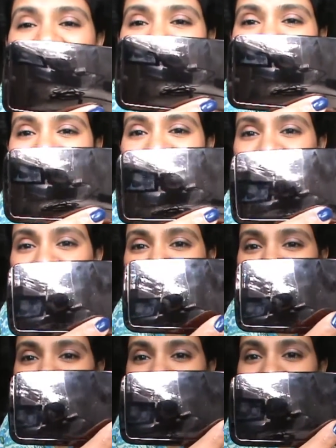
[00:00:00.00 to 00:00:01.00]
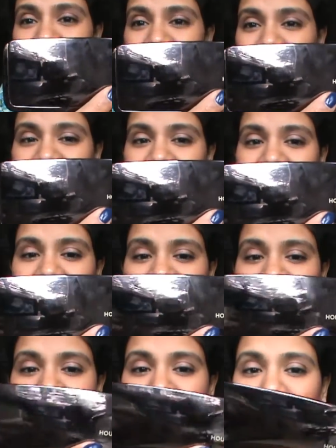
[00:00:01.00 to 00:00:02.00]
this is from the
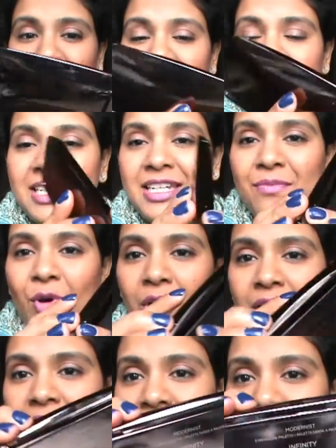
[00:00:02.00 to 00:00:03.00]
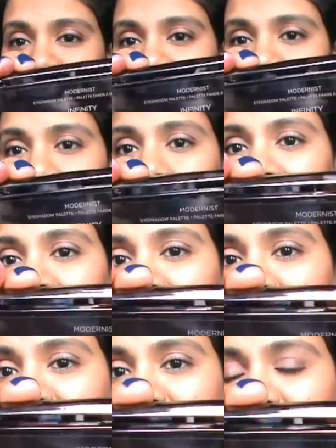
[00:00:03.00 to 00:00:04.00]
Hourglass Infinity Modernist
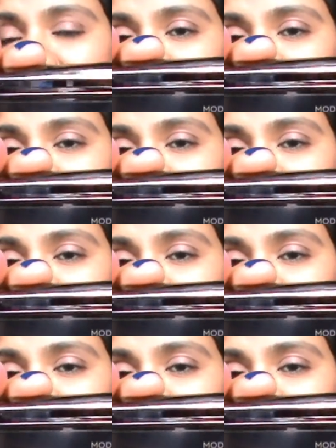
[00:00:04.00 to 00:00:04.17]
palette